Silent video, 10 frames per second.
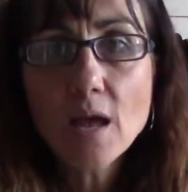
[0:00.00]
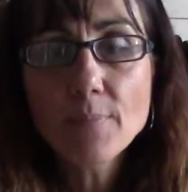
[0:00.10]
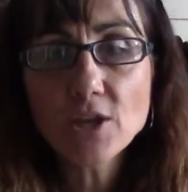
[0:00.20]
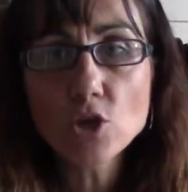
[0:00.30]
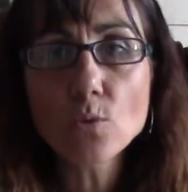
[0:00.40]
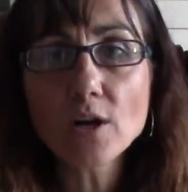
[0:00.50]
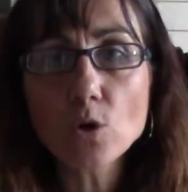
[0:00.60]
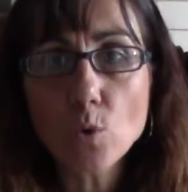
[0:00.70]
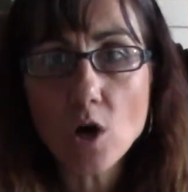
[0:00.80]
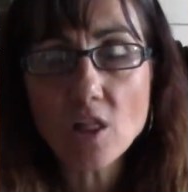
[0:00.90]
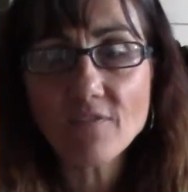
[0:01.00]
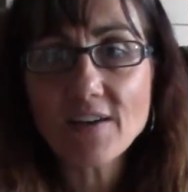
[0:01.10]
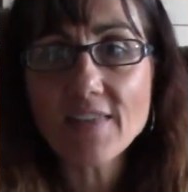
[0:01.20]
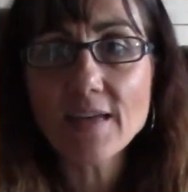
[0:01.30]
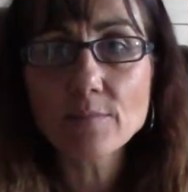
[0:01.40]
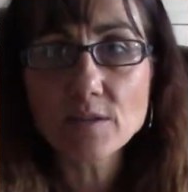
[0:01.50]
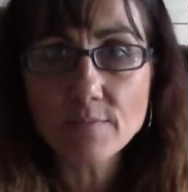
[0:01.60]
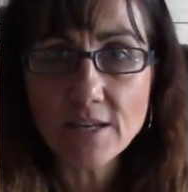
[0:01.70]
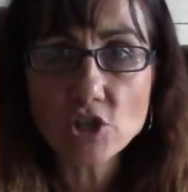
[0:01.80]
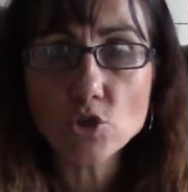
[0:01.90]
but you want to qualify them to
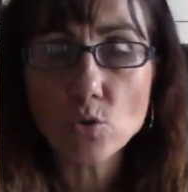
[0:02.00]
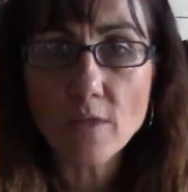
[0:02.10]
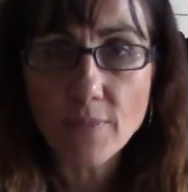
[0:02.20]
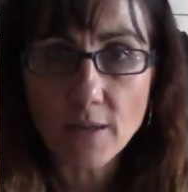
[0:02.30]
make sure that